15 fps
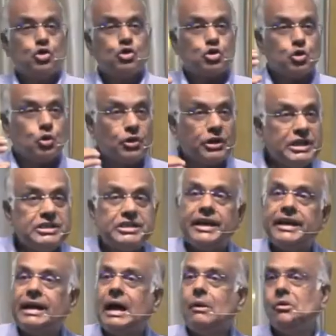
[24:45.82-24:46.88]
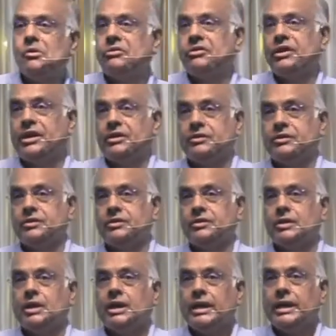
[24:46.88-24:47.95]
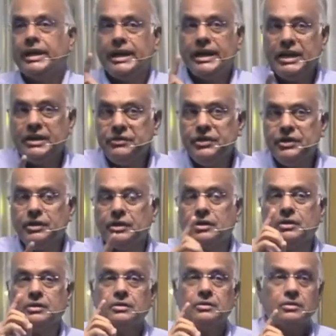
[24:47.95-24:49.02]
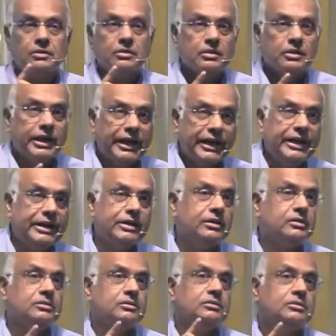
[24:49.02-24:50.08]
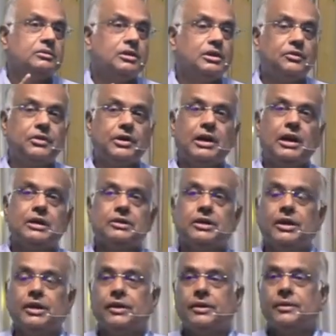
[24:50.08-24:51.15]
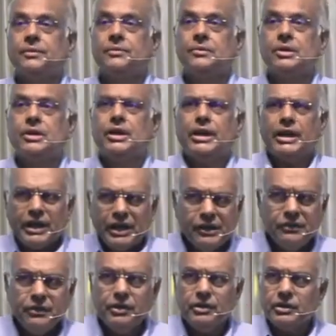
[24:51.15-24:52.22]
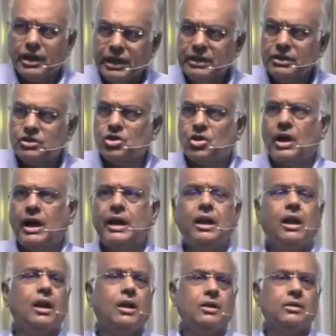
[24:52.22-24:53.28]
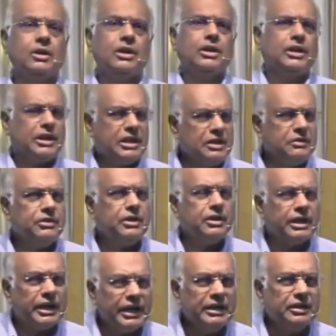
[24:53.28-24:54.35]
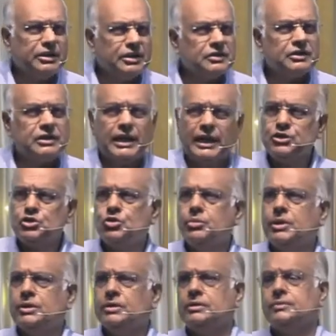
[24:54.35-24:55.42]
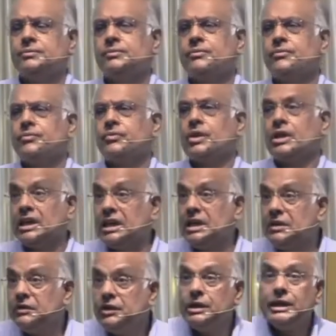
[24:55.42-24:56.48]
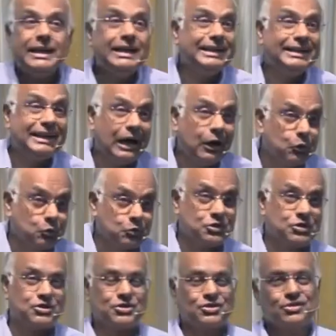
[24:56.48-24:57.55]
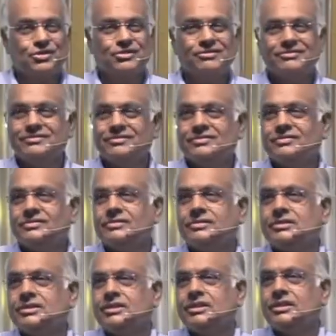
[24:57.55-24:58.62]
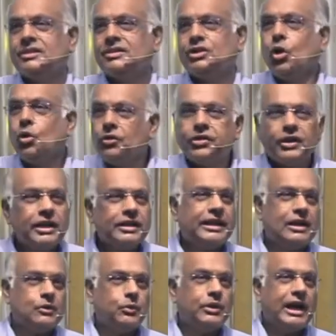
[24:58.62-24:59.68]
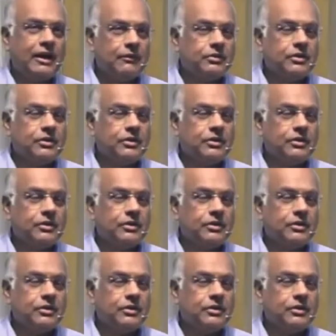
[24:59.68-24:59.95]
to retain our faith, even in difficulty, even in trial, even in discouragement, even in doubts don't think that we have